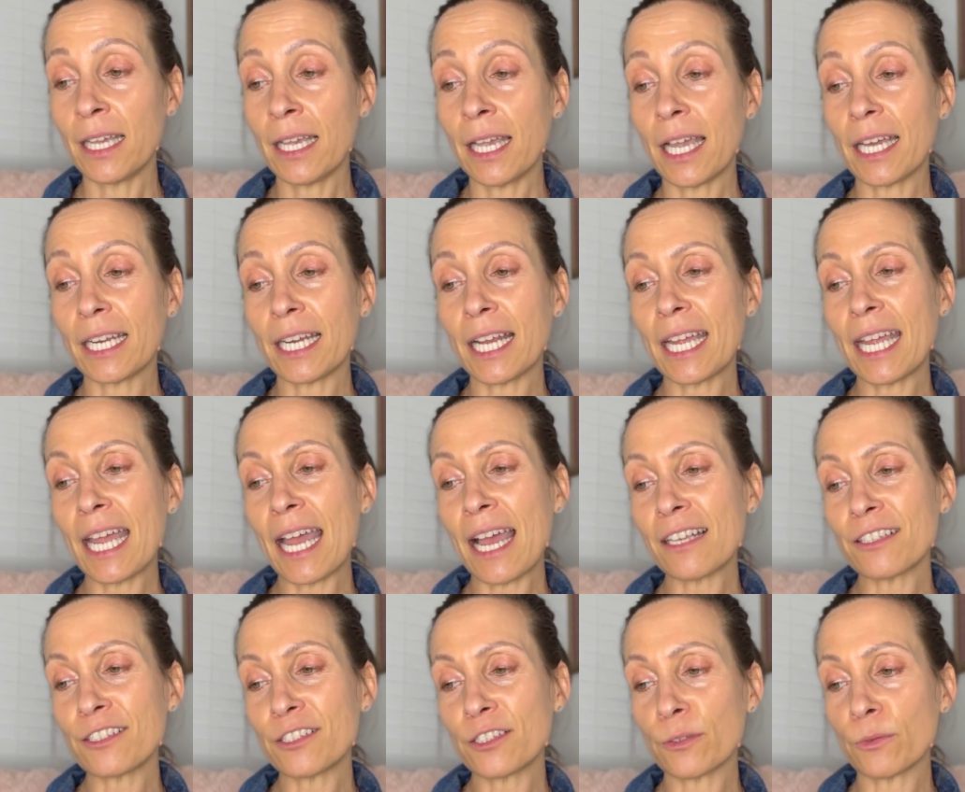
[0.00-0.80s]
and I
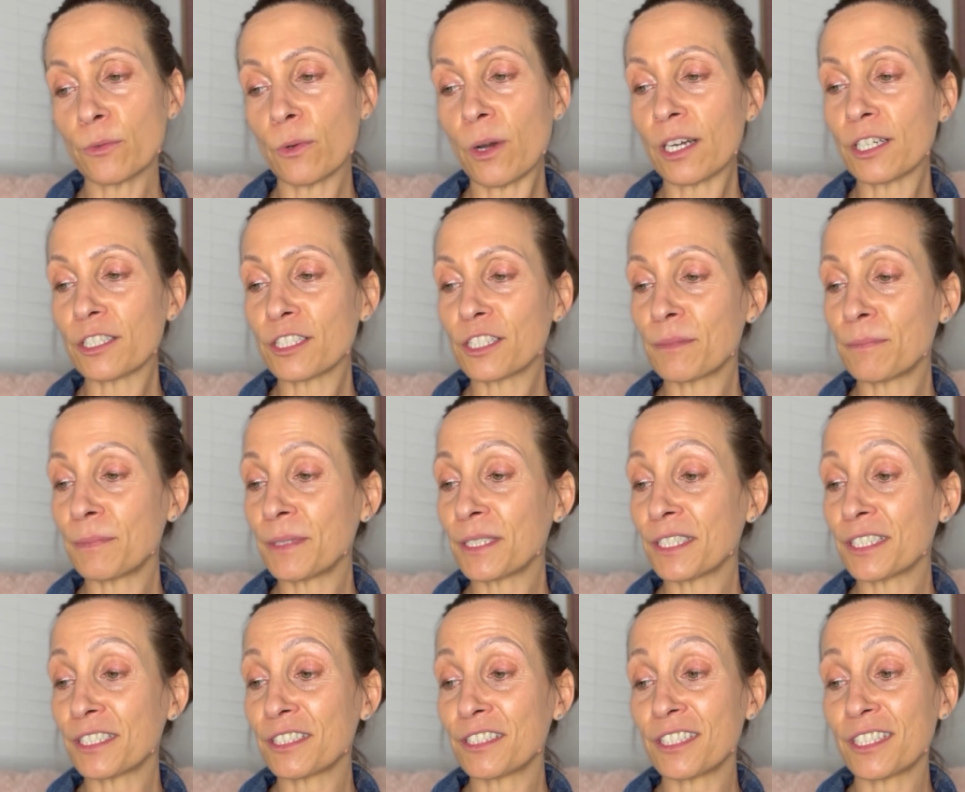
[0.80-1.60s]
ask the water
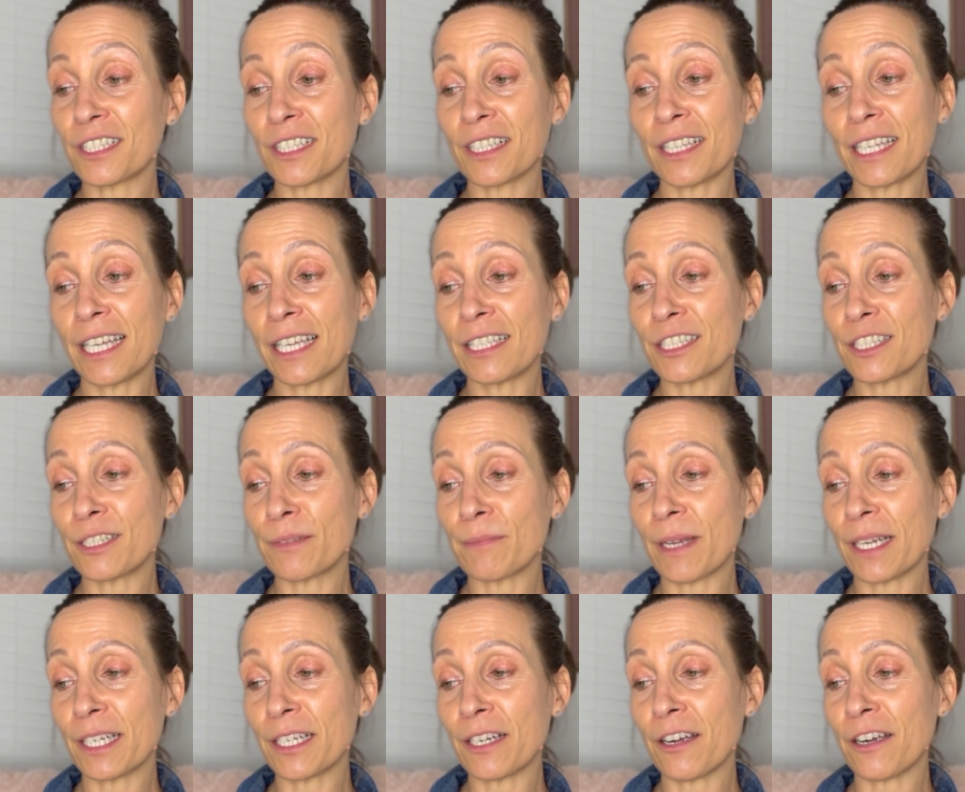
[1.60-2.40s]
spirits to cleanse
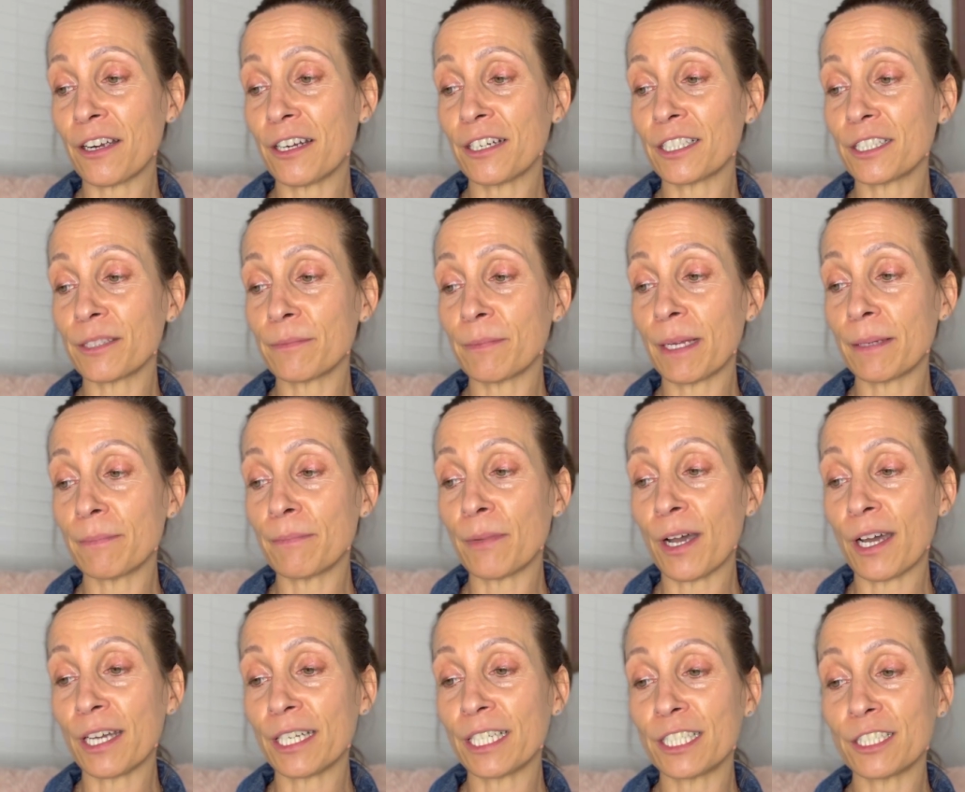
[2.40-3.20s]
my heart as my
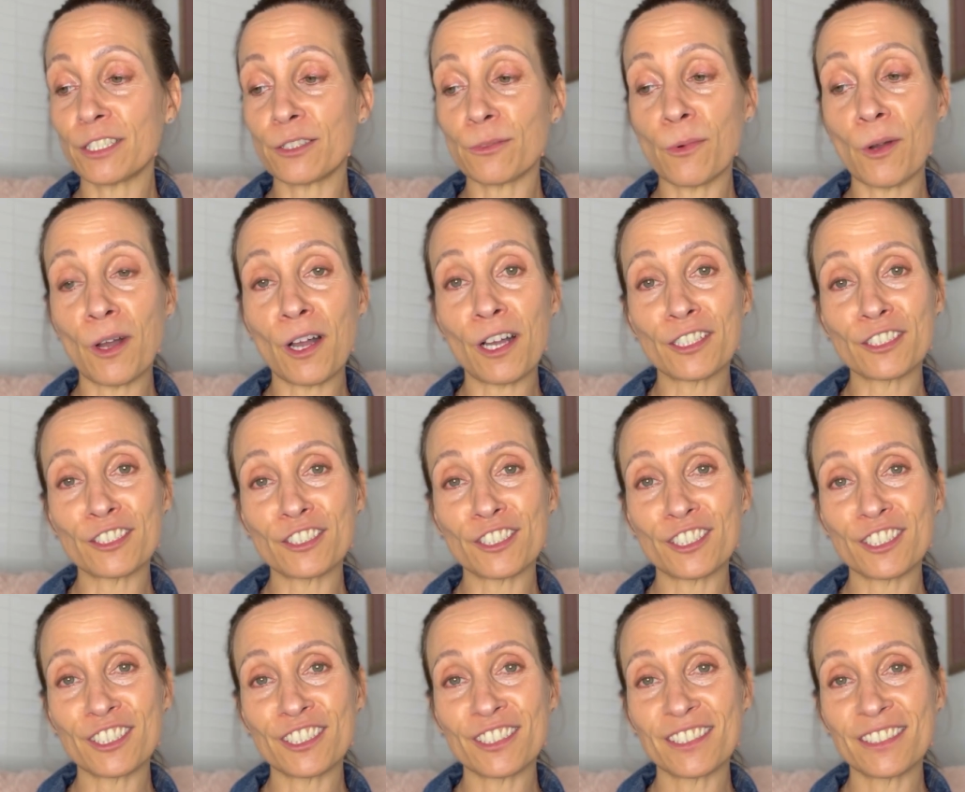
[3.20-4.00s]
body is
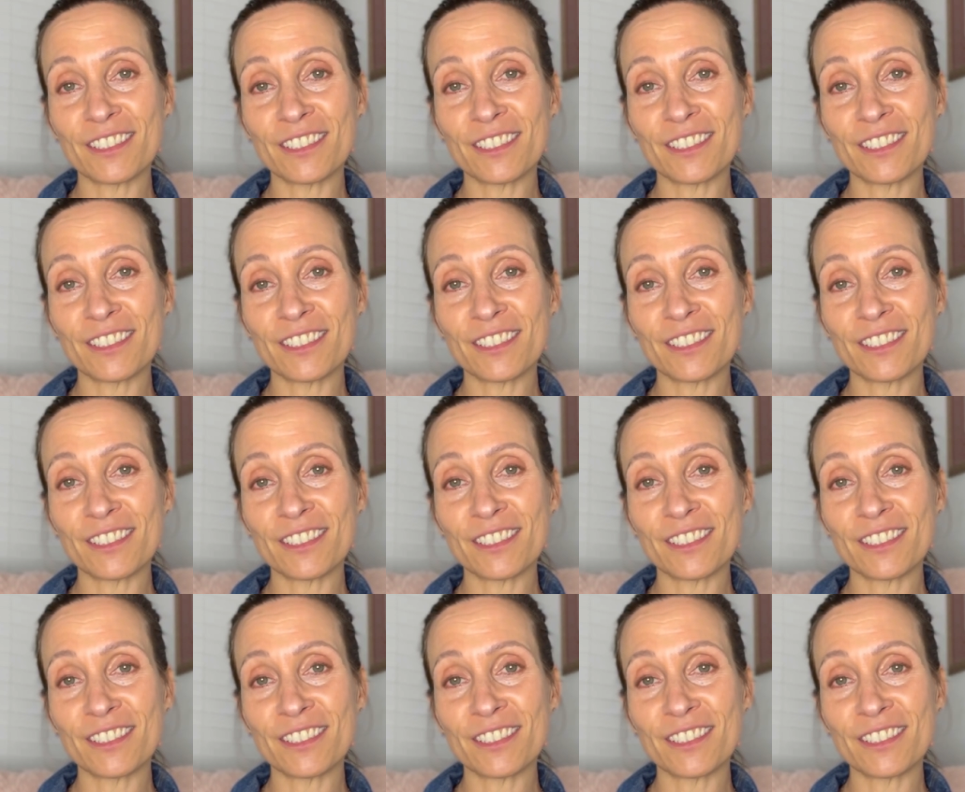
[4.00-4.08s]
washed.